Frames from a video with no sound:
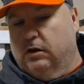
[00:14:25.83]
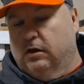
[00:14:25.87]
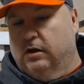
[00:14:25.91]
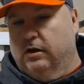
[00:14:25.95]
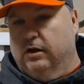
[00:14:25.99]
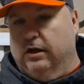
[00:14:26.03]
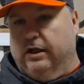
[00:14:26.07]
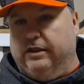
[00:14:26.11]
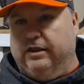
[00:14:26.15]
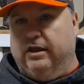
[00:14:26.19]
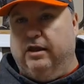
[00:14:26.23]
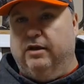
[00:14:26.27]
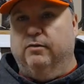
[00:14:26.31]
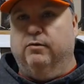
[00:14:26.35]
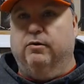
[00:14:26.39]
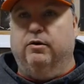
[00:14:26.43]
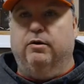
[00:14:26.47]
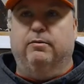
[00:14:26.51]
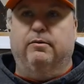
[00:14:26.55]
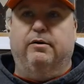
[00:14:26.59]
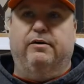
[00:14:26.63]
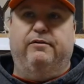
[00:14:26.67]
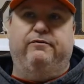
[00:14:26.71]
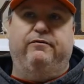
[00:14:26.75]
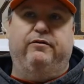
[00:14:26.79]
I think one of
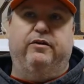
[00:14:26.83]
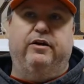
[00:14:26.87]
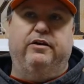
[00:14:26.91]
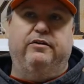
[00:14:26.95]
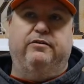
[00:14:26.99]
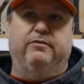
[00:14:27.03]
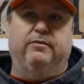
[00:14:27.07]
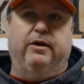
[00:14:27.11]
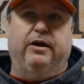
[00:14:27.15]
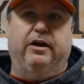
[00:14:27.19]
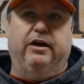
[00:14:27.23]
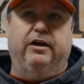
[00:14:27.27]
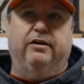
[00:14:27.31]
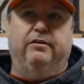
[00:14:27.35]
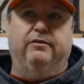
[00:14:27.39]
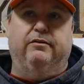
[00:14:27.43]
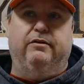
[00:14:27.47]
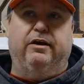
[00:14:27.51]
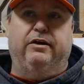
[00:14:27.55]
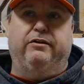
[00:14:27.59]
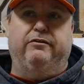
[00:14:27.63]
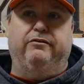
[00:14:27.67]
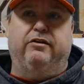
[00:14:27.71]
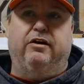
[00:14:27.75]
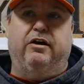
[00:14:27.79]
my friends might get a
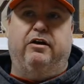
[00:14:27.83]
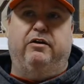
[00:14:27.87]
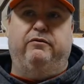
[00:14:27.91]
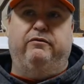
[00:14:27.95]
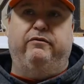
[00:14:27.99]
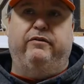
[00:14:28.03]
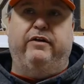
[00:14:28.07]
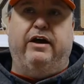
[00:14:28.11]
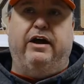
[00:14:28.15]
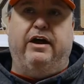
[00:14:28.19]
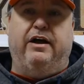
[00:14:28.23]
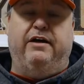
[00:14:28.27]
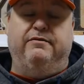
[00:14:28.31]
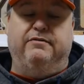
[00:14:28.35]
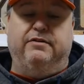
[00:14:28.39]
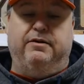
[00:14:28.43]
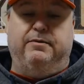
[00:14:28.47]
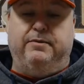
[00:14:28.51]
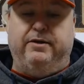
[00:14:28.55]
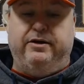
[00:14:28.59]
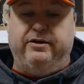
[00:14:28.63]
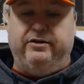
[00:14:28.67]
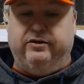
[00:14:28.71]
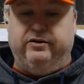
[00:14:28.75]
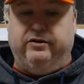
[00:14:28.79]
Retron 5 and I
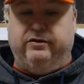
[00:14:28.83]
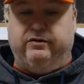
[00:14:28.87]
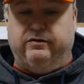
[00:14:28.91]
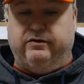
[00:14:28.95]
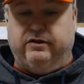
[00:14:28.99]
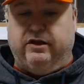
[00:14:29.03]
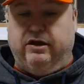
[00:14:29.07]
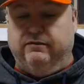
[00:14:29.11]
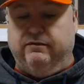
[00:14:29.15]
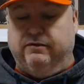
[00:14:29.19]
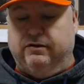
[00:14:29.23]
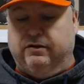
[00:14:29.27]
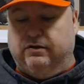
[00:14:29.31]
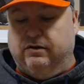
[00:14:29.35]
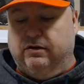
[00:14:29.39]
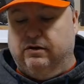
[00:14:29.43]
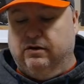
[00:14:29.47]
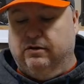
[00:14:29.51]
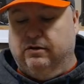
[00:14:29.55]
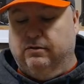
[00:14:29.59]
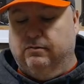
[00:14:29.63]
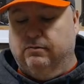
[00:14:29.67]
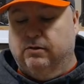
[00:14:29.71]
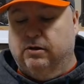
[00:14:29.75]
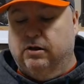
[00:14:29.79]
might just give it to
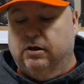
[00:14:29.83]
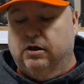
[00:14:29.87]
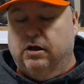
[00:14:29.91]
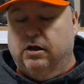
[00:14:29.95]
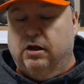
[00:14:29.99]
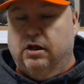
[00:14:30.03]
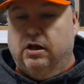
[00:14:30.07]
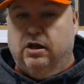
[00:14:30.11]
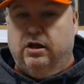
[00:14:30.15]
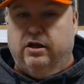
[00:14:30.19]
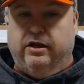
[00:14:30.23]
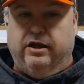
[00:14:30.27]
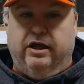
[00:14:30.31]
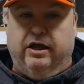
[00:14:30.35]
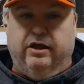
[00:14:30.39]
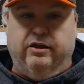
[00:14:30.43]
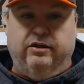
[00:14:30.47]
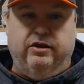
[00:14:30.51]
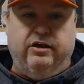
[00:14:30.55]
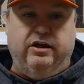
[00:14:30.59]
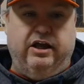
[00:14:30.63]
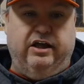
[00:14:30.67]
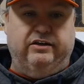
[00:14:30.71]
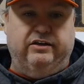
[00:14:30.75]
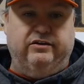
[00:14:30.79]
him. Now the
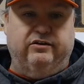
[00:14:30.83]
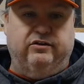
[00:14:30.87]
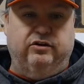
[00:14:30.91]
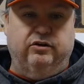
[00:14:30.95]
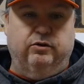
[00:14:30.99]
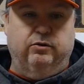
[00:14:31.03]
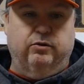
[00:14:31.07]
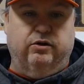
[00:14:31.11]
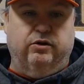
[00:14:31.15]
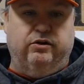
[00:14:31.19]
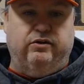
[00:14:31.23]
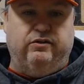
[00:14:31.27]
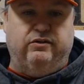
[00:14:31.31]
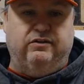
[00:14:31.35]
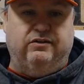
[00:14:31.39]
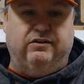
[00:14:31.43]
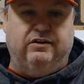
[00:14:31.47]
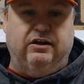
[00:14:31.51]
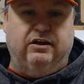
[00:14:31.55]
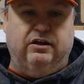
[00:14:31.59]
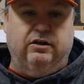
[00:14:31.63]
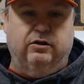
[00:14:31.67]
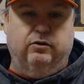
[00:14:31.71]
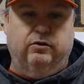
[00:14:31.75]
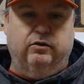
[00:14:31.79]
next two are
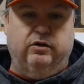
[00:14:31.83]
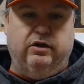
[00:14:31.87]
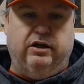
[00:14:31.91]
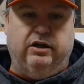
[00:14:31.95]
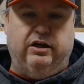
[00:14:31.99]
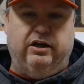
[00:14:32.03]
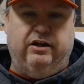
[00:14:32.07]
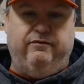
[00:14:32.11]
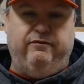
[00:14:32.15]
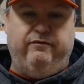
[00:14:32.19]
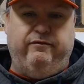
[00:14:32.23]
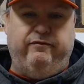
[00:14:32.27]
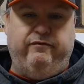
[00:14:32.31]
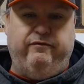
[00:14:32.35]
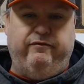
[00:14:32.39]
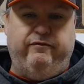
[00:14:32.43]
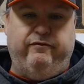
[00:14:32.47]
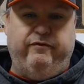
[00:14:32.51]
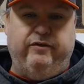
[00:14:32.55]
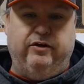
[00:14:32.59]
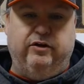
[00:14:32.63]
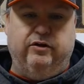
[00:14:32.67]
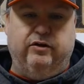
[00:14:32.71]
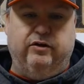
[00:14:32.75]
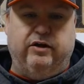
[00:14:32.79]
sealed and they
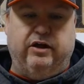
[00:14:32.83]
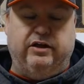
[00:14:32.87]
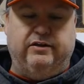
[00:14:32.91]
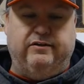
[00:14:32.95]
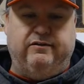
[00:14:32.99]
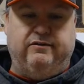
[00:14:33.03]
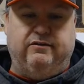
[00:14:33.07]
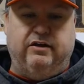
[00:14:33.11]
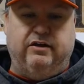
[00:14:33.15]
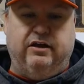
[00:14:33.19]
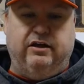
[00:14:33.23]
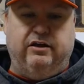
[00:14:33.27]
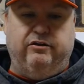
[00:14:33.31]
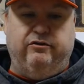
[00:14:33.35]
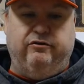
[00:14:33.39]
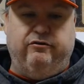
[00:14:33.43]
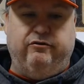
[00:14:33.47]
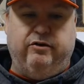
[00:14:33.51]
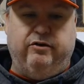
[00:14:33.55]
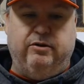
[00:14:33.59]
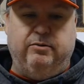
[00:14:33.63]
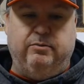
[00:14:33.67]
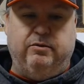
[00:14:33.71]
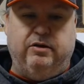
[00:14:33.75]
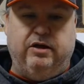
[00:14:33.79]
feel like Sega
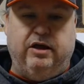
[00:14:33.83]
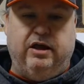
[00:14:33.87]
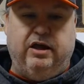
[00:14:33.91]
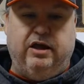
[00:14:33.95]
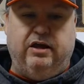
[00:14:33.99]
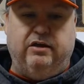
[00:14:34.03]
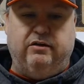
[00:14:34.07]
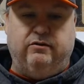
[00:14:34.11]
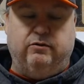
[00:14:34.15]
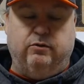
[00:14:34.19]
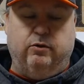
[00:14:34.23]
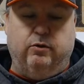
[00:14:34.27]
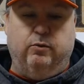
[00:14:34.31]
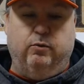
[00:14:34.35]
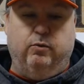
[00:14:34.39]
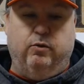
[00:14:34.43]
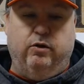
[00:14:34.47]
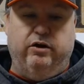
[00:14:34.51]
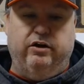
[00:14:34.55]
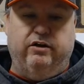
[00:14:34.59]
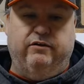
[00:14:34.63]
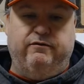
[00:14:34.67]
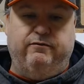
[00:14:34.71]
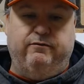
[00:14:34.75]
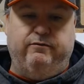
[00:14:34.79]
Dreamcast, or
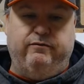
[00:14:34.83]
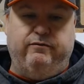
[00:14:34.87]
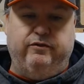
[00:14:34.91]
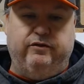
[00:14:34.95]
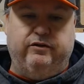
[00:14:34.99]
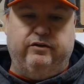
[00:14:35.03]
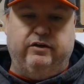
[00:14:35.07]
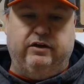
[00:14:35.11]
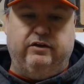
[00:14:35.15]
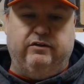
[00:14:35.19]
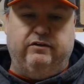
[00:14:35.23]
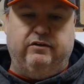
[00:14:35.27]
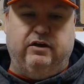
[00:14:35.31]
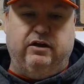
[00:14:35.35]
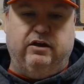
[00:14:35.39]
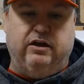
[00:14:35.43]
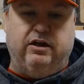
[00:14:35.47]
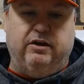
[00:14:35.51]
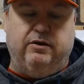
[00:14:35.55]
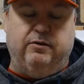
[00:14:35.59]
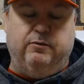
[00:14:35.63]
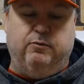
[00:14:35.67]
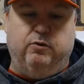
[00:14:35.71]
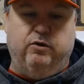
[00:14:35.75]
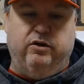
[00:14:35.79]
one of them feels like Sega
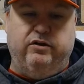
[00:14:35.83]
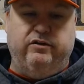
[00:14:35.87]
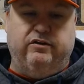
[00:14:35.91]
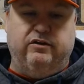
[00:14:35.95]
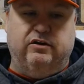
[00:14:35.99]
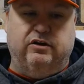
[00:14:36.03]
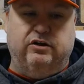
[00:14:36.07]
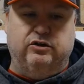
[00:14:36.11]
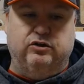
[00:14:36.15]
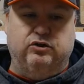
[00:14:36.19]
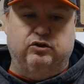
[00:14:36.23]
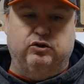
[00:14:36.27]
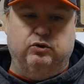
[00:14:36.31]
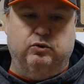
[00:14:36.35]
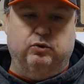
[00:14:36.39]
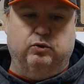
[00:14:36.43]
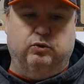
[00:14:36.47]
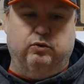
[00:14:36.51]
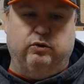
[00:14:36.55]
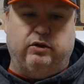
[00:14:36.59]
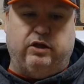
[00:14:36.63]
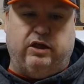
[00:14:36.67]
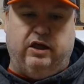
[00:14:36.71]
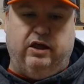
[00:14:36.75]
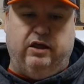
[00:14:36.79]
and one's in a jewel
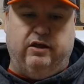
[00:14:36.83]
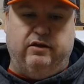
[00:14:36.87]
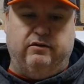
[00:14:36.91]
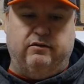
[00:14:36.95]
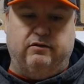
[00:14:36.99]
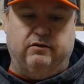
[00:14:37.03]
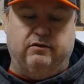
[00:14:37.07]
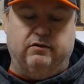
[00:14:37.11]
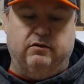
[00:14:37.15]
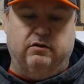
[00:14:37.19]
case.